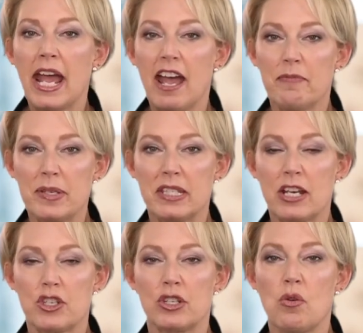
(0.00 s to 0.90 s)
have
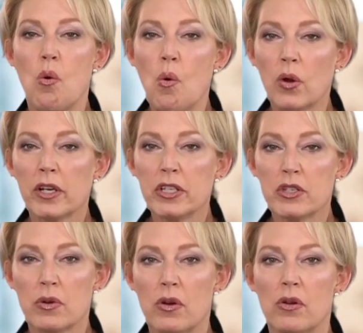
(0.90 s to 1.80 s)
possession or
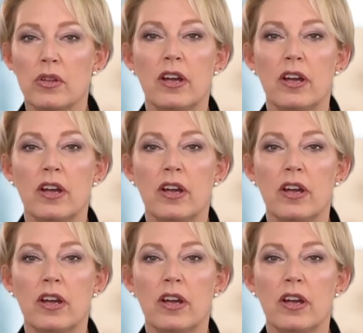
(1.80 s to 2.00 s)
control